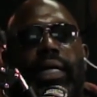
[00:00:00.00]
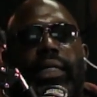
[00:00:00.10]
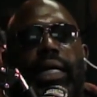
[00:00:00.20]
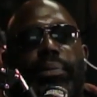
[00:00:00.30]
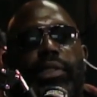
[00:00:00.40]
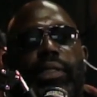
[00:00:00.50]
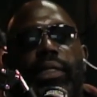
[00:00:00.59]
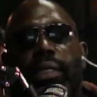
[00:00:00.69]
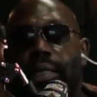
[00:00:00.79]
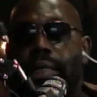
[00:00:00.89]
autopsy,
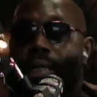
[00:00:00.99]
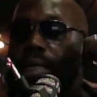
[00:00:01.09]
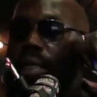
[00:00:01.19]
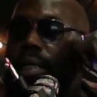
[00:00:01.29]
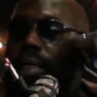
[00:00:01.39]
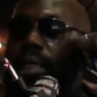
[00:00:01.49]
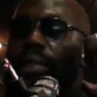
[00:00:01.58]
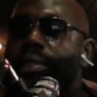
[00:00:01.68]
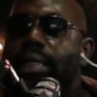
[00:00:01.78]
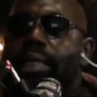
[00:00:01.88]
they
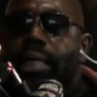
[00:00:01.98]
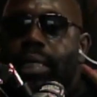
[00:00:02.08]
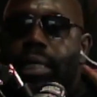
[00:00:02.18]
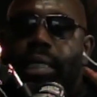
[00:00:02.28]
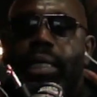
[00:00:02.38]
said uh,